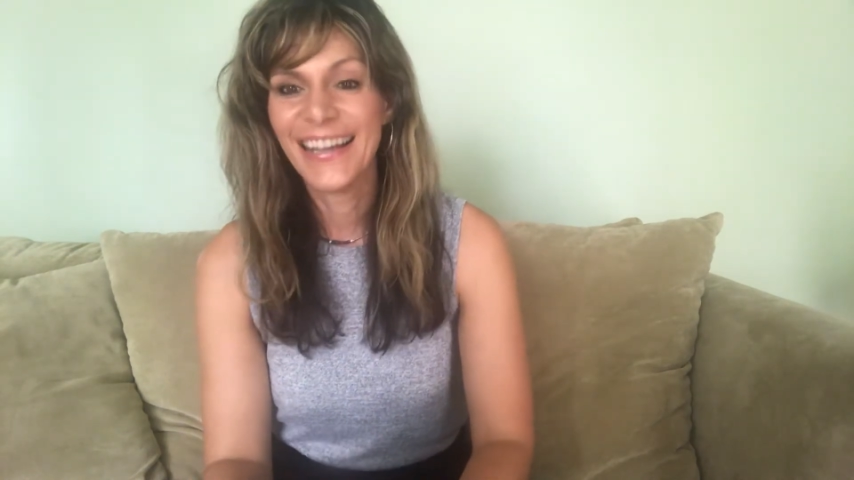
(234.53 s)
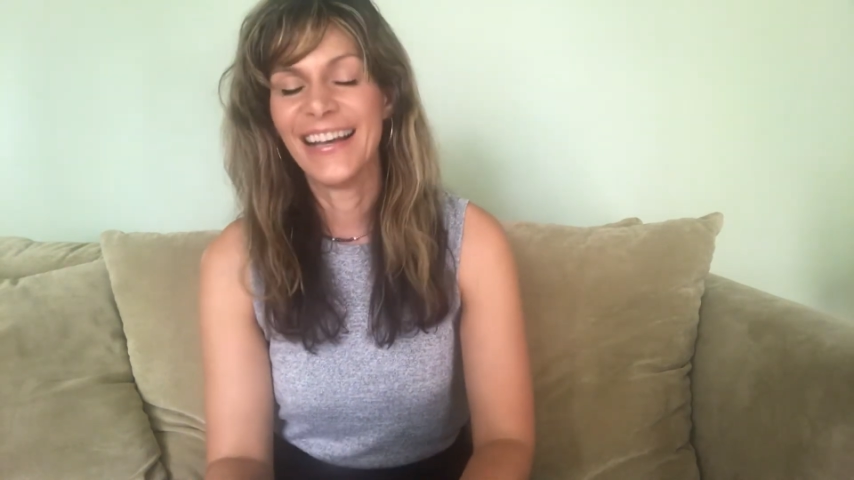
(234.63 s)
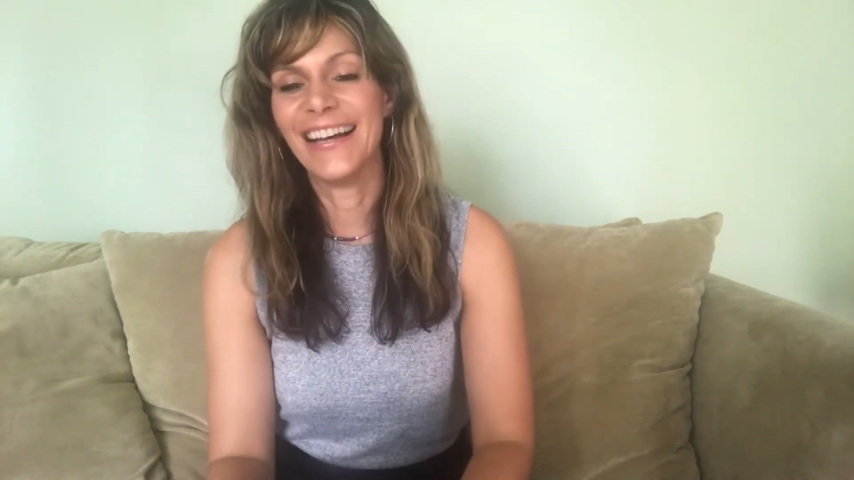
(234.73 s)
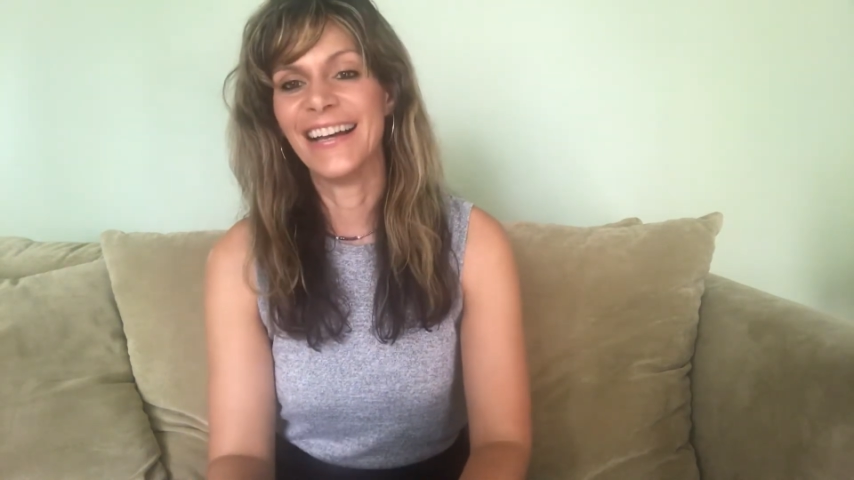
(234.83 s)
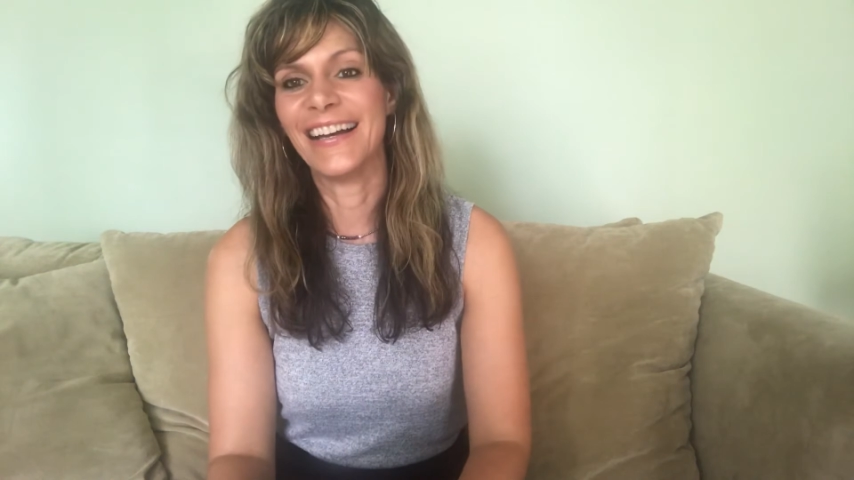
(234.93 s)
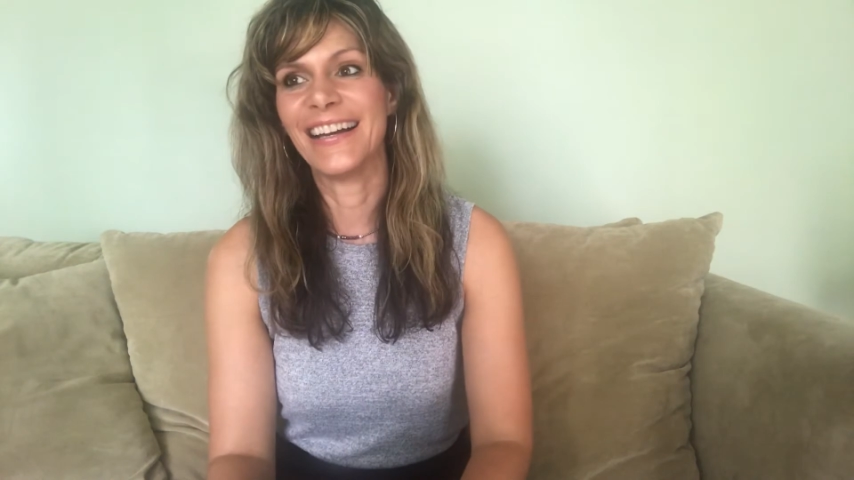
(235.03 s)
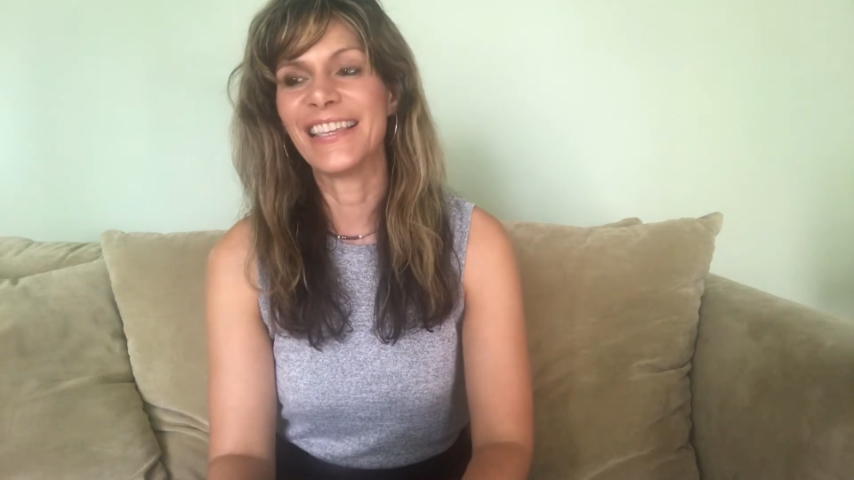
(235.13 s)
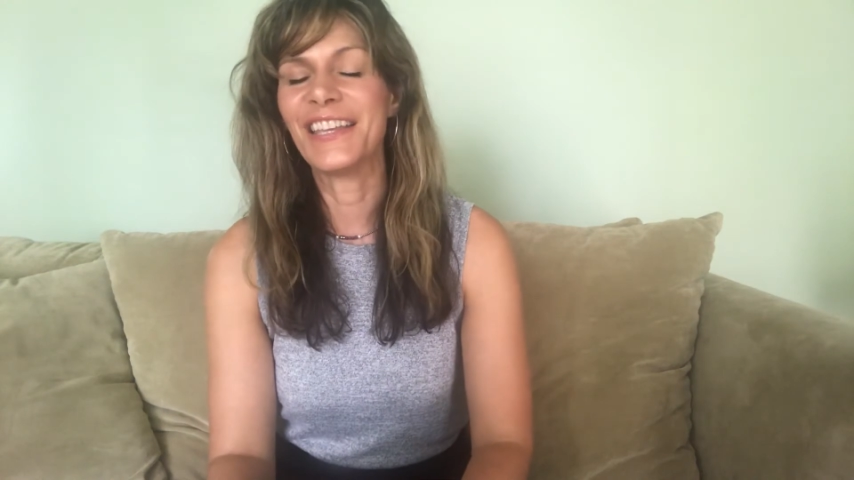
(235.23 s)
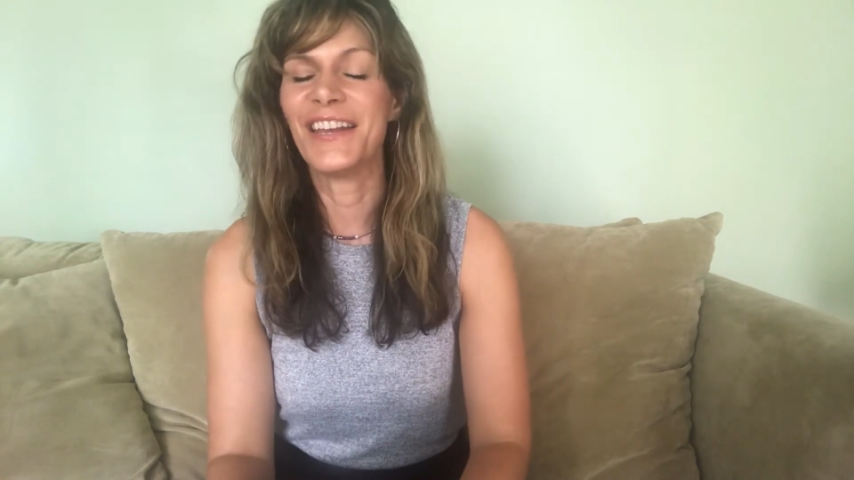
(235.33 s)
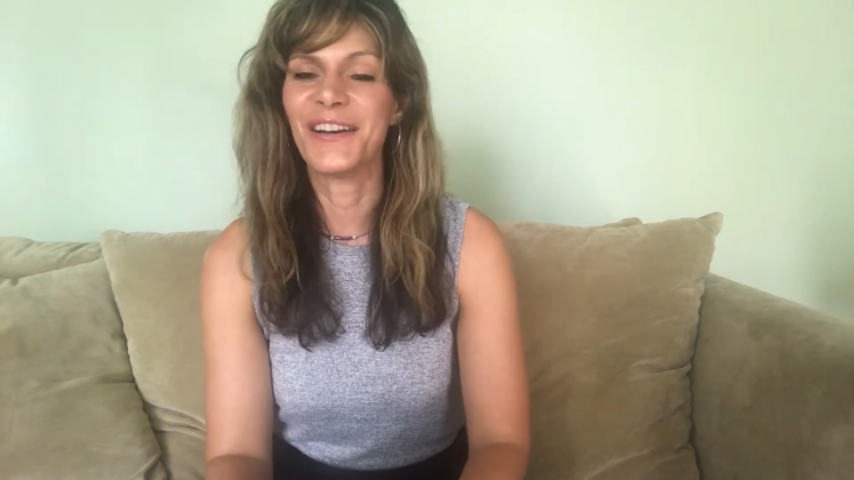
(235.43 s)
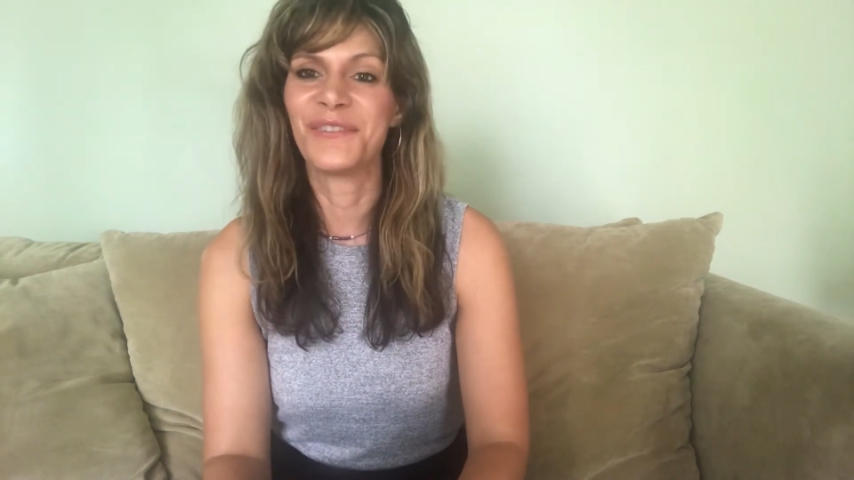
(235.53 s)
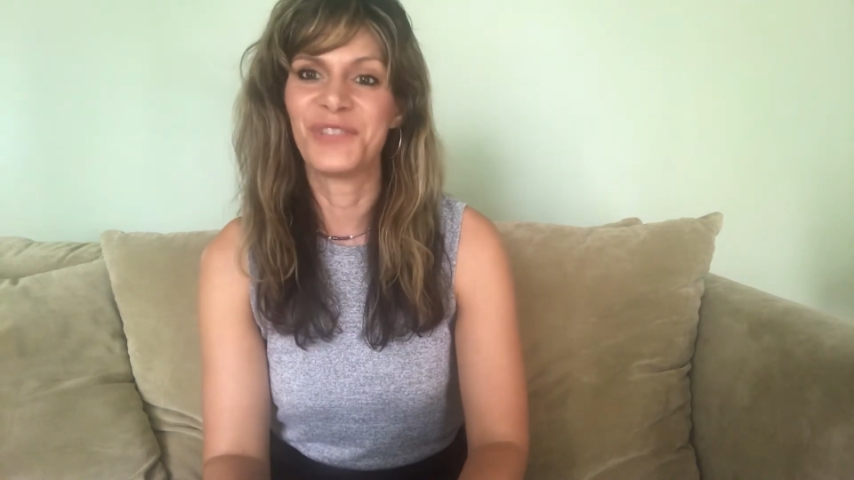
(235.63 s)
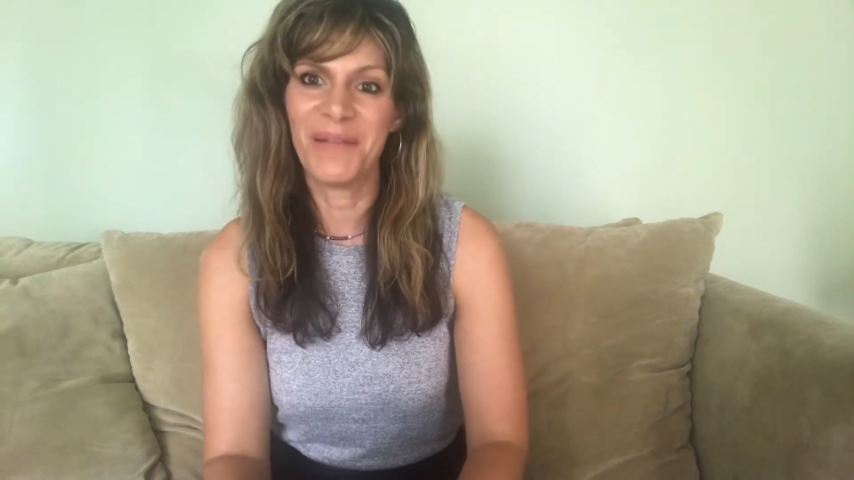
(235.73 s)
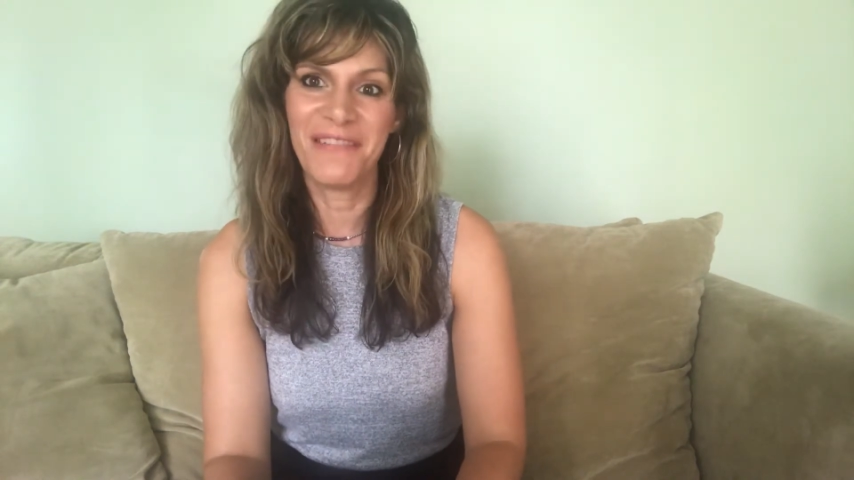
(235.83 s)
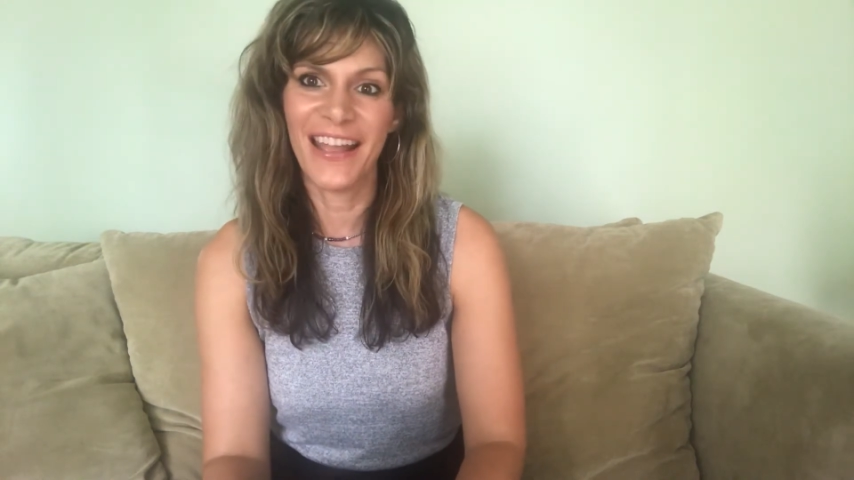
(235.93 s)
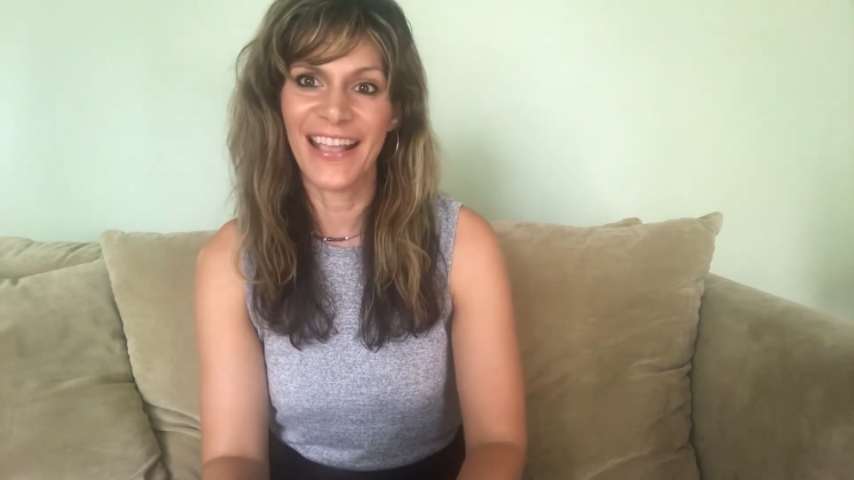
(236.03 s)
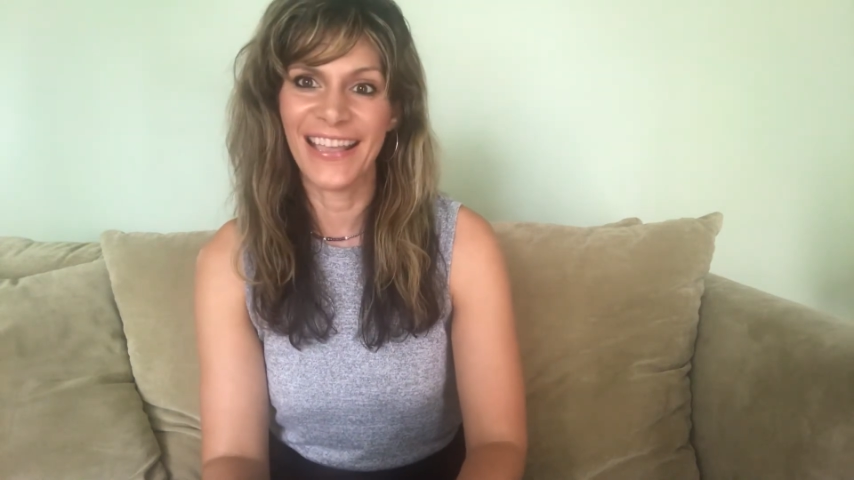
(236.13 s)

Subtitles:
Gemini